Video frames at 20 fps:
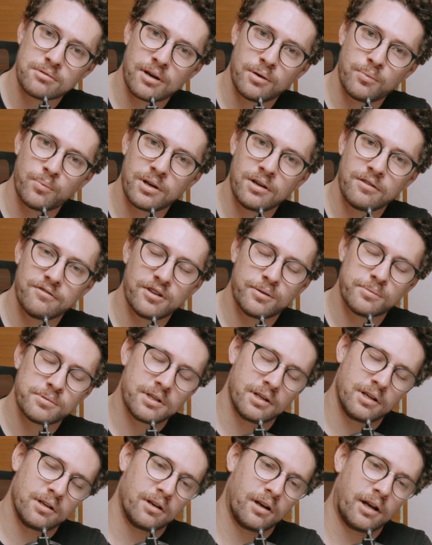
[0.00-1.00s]
around wedding films
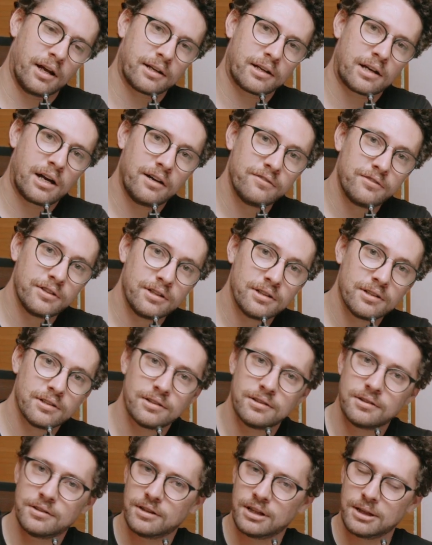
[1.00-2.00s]
that you'd like covered,
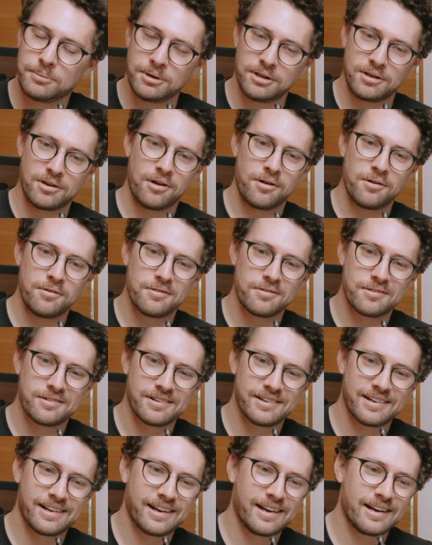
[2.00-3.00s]
let me know,
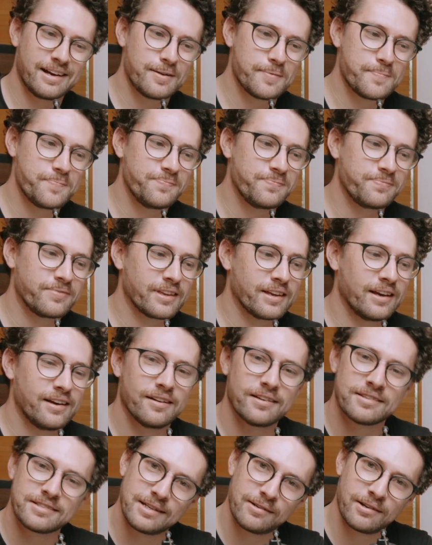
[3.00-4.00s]
and
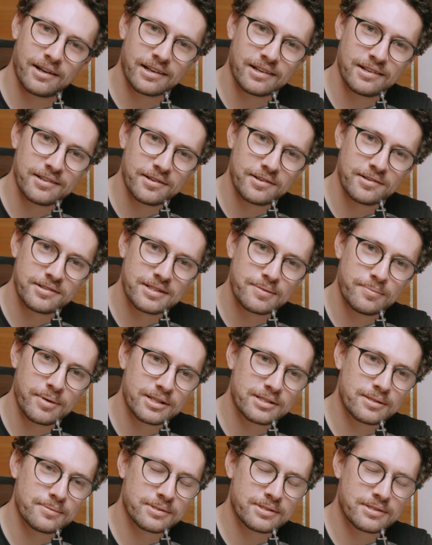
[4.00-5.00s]
I'll see what I can do to
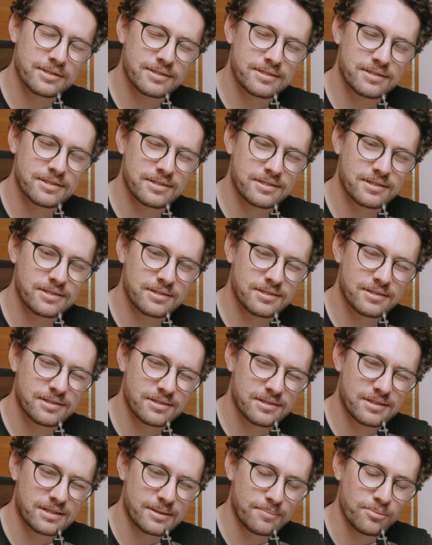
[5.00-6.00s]
make
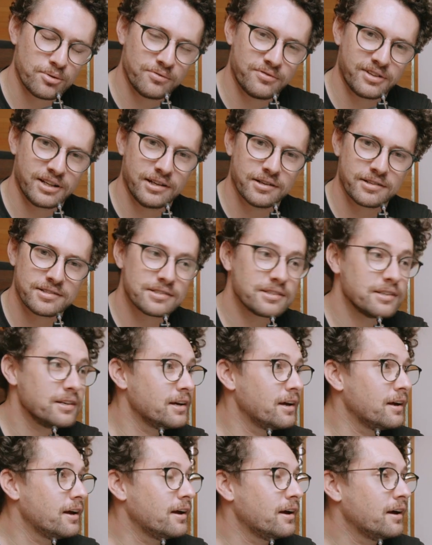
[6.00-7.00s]
some more videos.
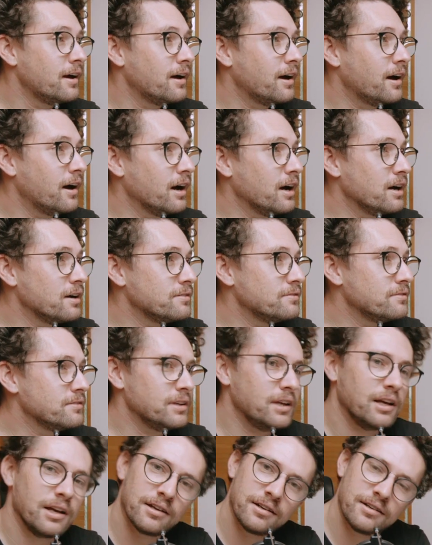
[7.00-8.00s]

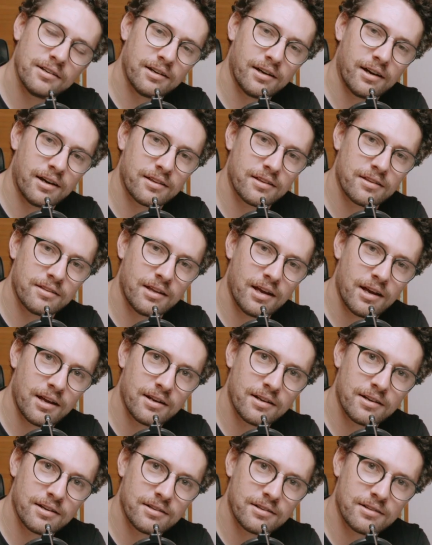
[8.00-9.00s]
Yeah, other than that,
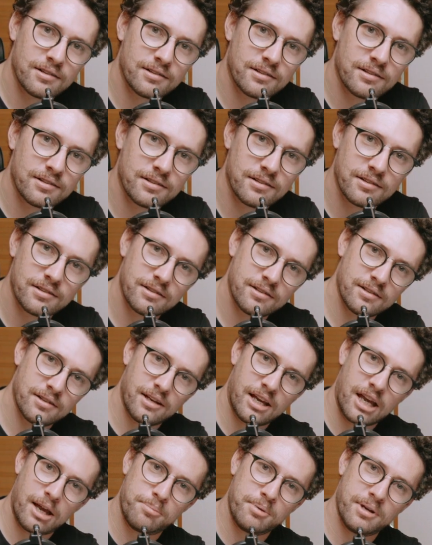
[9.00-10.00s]

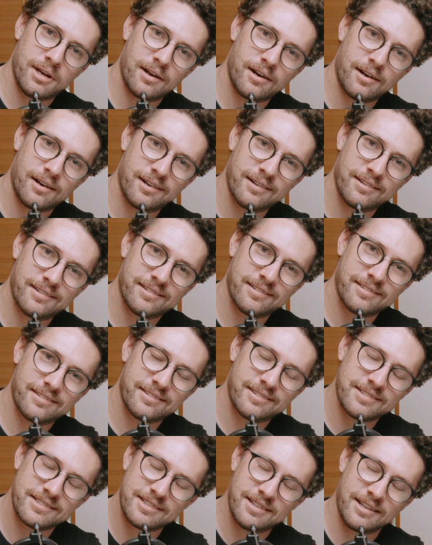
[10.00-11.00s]
happy editing.
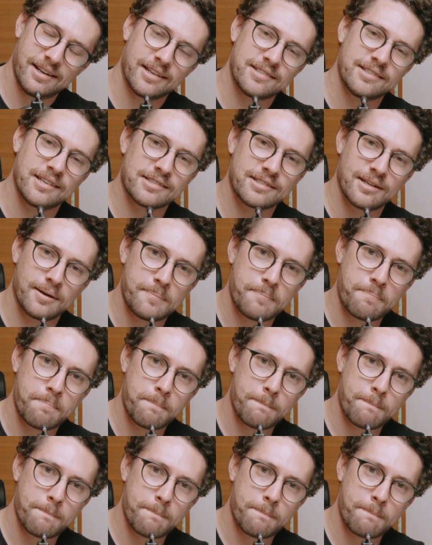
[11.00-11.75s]
See you guys next time.